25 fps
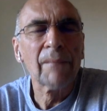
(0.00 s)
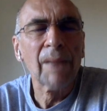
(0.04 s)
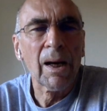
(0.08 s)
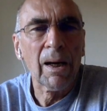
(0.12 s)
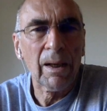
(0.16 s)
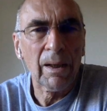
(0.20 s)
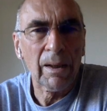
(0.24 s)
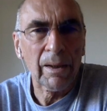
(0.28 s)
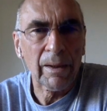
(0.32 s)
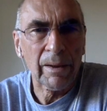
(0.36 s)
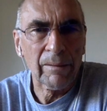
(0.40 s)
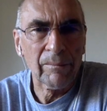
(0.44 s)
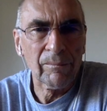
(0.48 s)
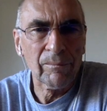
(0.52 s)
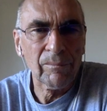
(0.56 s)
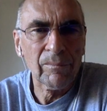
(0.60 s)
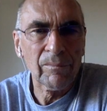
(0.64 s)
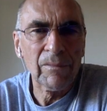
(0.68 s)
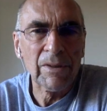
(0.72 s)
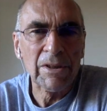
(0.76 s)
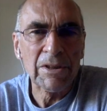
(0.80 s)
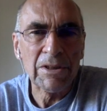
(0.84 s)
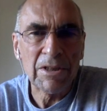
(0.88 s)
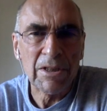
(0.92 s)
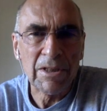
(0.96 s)
Hi,
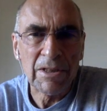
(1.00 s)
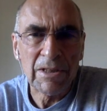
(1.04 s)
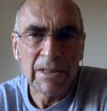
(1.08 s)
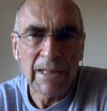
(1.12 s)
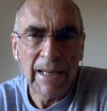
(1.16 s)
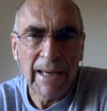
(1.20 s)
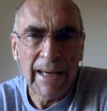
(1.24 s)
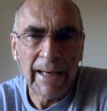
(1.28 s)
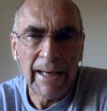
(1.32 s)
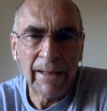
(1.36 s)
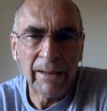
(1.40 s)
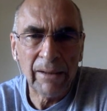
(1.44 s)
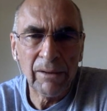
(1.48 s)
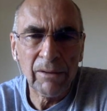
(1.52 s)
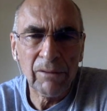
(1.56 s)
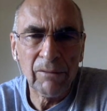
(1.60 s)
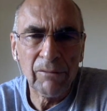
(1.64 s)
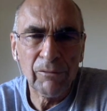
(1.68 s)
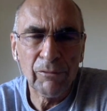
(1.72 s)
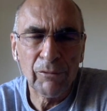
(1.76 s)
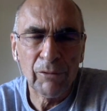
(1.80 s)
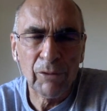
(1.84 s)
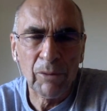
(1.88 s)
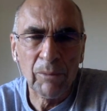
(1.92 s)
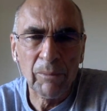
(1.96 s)
this is Alan
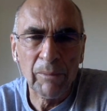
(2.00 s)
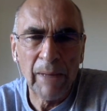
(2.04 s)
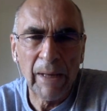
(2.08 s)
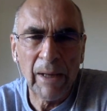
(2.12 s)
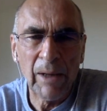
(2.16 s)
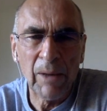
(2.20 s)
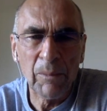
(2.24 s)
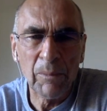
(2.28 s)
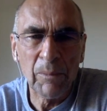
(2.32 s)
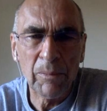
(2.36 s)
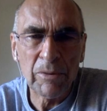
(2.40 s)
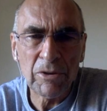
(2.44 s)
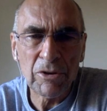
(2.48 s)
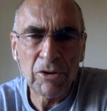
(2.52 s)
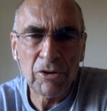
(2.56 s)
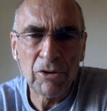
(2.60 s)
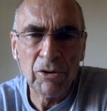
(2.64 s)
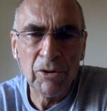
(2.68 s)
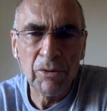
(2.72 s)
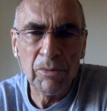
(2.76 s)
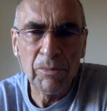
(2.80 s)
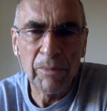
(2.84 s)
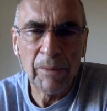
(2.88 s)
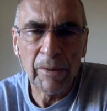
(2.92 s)
from Alpus Group,